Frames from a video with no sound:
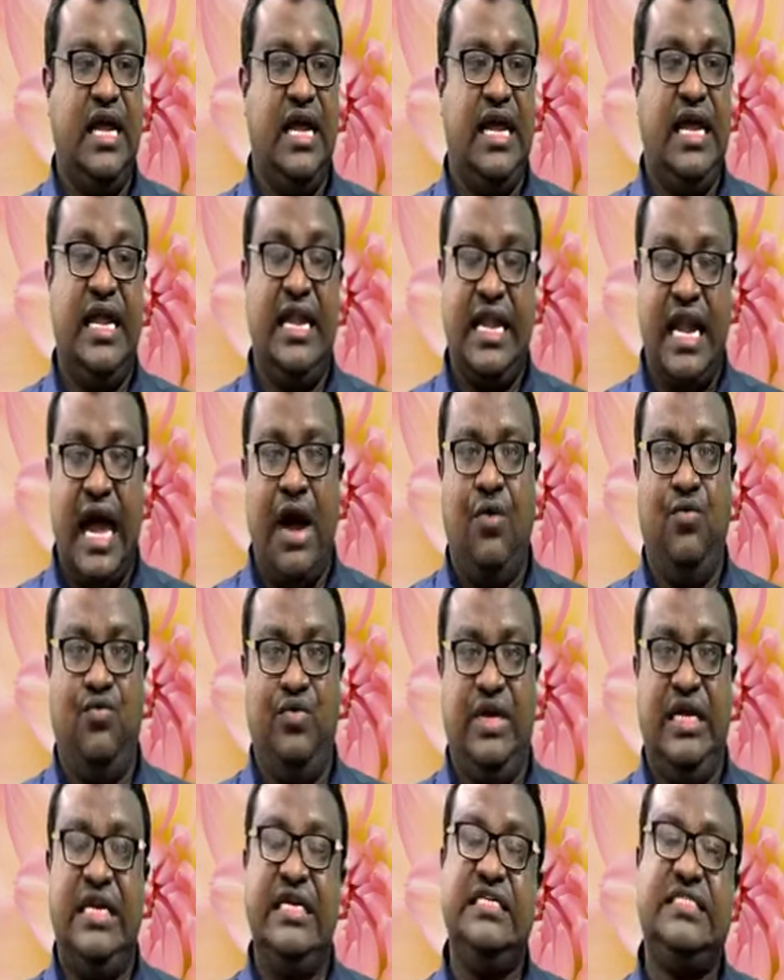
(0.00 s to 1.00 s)
a
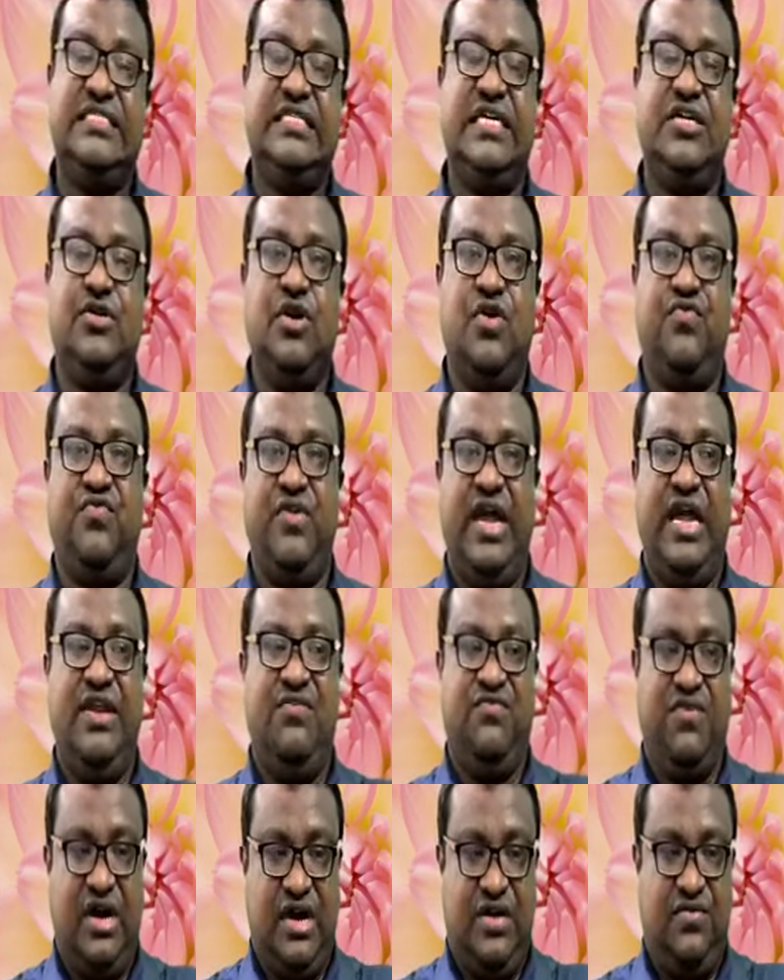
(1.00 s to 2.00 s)
noun instead of any
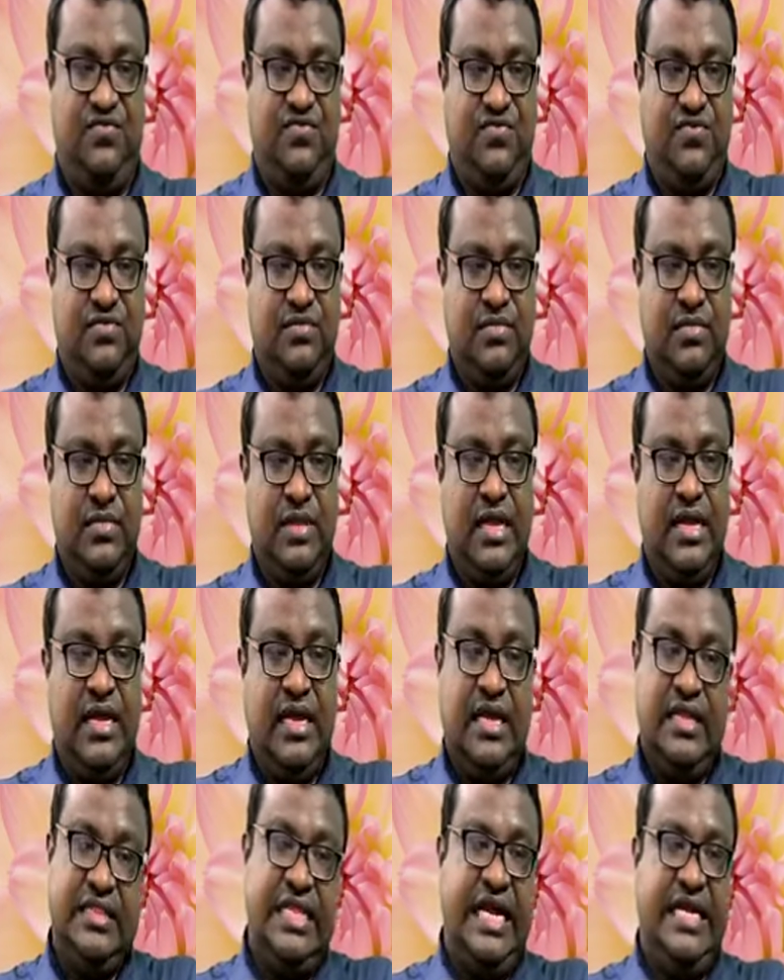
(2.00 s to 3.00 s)
verb.
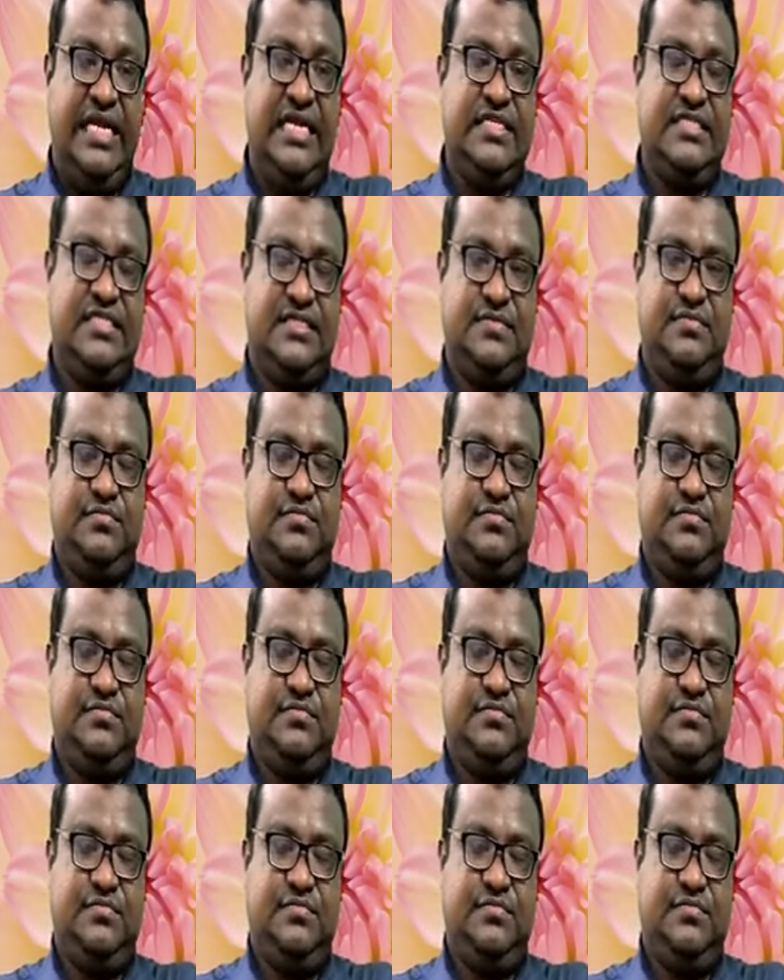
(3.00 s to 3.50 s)
That is,